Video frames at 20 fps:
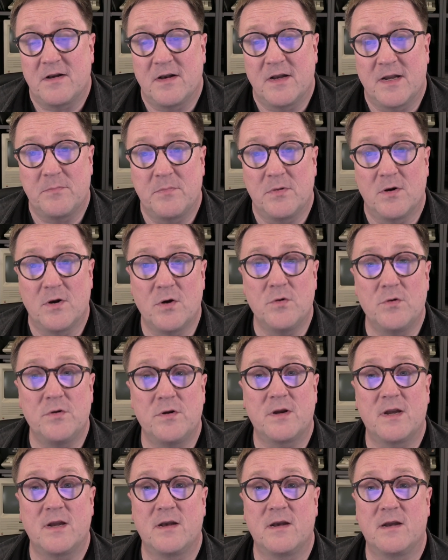link below. You
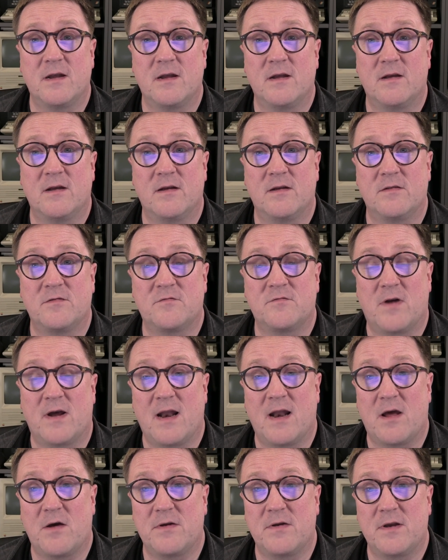can try
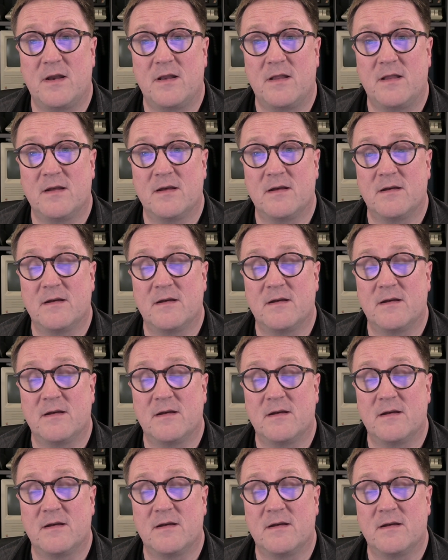it out in